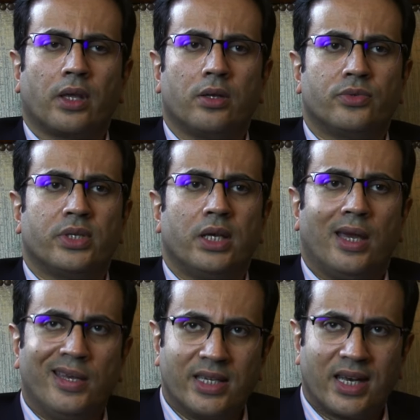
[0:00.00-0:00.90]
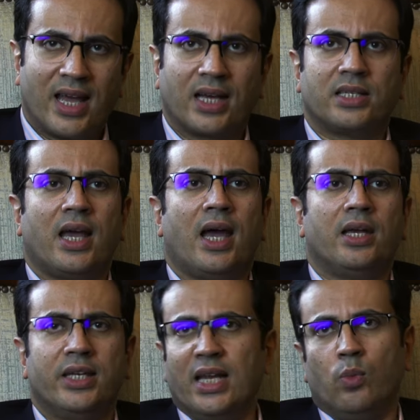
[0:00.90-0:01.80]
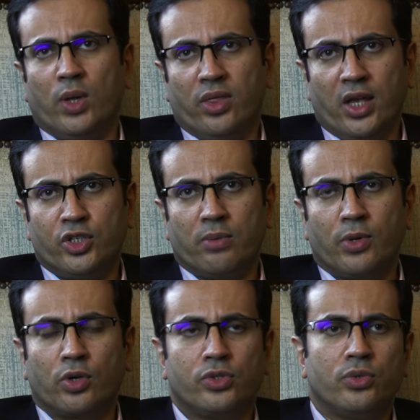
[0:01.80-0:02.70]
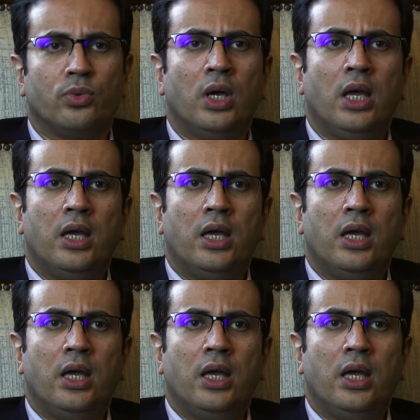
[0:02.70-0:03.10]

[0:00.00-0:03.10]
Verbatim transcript: you see interact and deal with nature because you